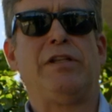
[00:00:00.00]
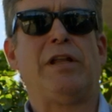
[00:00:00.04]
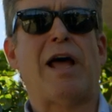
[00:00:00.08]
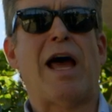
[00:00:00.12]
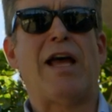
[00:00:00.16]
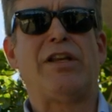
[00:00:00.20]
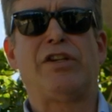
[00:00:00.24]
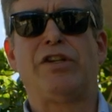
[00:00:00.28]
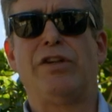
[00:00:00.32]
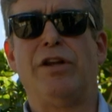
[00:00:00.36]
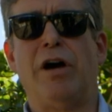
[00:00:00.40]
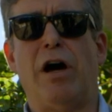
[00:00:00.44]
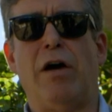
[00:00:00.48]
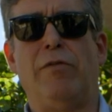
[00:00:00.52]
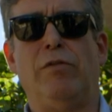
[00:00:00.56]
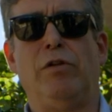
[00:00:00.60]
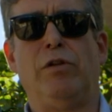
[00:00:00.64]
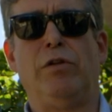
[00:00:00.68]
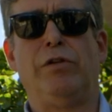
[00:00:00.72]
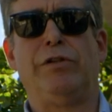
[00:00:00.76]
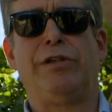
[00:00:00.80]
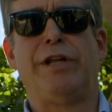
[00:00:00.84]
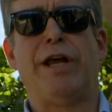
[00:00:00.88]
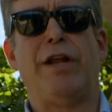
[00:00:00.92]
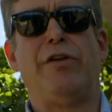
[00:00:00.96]
last
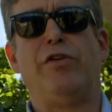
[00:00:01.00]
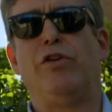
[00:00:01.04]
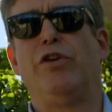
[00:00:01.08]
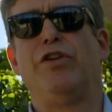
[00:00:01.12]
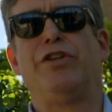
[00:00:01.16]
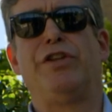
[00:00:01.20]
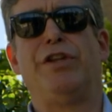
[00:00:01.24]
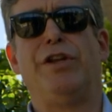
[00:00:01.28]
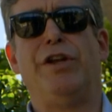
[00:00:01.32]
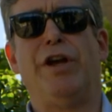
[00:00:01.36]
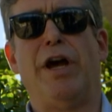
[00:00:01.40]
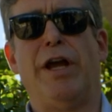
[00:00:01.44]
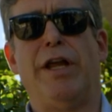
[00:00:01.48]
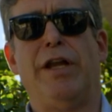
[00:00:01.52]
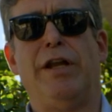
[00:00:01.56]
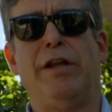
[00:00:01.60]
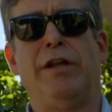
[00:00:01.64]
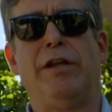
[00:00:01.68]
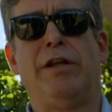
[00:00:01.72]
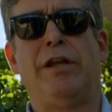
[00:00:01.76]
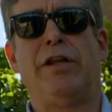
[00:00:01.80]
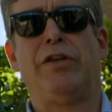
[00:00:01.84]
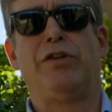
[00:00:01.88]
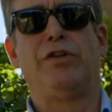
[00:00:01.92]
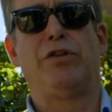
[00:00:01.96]
novel, Tender Is the Night,
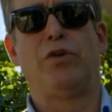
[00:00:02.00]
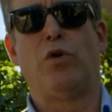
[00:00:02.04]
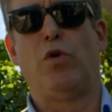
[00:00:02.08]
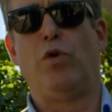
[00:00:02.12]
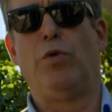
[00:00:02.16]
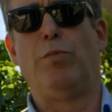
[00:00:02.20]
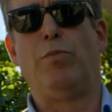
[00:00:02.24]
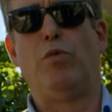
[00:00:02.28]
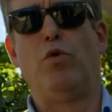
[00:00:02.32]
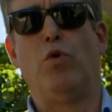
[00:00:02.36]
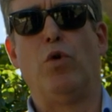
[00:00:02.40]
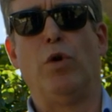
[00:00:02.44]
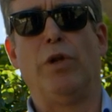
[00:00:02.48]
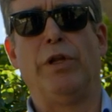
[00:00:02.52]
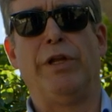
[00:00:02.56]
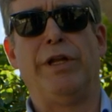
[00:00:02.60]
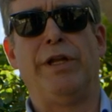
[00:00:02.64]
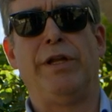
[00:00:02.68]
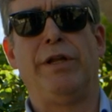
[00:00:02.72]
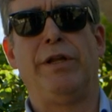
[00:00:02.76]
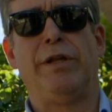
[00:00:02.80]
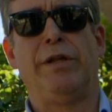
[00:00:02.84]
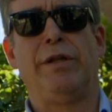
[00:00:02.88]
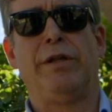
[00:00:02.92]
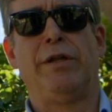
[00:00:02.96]
had sold poorly.
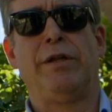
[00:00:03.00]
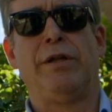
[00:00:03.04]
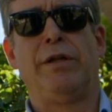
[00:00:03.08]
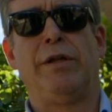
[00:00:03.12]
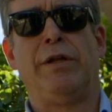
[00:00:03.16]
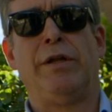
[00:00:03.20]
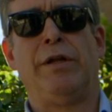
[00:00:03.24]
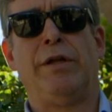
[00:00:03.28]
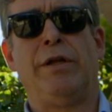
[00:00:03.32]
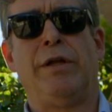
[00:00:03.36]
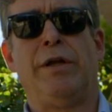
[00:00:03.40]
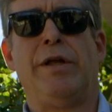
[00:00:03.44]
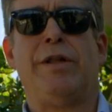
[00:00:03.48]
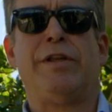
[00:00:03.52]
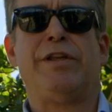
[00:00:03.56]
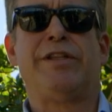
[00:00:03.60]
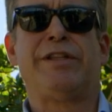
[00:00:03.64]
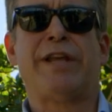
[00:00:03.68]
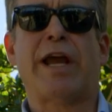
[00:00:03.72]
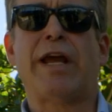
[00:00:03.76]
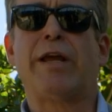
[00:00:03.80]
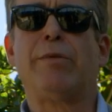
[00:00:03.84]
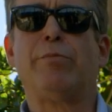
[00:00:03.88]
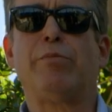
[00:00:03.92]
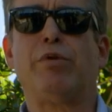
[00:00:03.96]
The
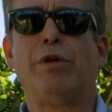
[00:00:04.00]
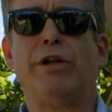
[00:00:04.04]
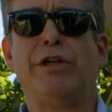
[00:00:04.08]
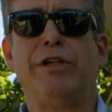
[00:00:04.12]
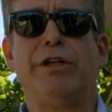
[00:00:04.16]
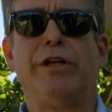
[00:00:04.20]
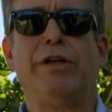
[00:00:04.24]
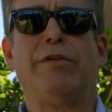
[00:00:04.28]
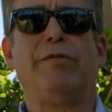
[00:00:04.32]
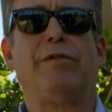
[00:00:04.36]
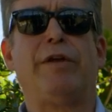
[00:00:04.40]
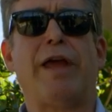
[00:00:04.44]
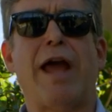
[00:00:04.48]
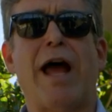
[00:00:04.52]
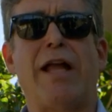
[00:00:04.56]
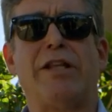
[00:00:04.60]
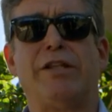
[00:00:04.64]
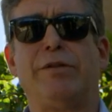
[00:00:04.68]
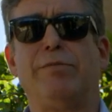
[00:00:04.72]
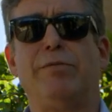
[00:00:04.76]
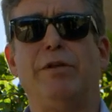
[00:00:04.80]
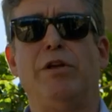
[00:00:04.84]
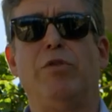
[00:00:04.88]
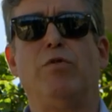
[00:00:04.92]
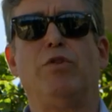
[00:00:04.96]
second printing of
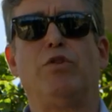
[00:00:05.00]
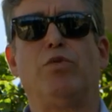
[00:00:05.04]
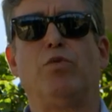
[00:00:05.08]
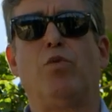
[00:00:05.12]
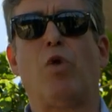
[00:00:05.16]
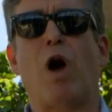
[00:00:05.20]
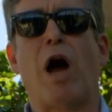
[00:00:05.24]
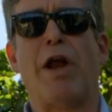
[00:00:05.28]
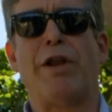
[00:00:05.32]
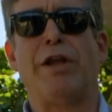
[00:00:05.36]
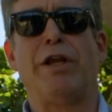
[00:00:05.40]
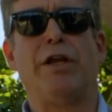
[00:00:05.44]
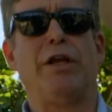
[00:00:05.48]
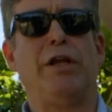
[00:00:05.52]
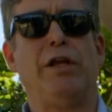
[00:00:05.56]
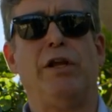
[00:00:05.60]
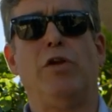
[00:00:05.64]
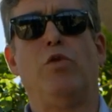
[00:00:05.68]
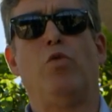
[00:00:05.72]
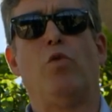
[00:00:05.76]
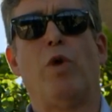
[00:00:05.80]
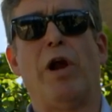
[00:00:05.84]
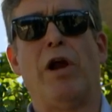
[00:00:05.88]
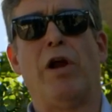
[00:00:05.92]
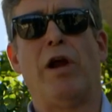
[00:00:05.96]
Gatsby was rotting in
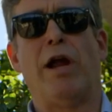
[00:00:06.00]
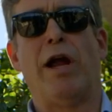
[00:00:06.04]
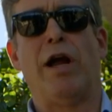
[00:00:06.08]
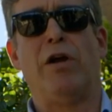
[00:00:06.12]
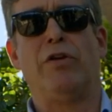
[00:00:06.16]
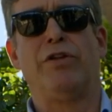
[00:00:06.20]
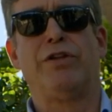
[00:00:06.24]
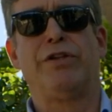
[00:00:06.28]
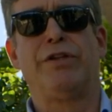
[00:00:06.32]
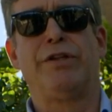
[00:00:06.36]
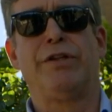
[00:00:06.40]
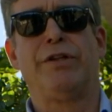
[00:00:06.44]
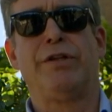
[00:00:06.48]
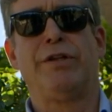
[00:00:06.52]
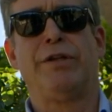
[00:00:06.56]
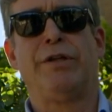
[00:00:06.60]
a warehouse.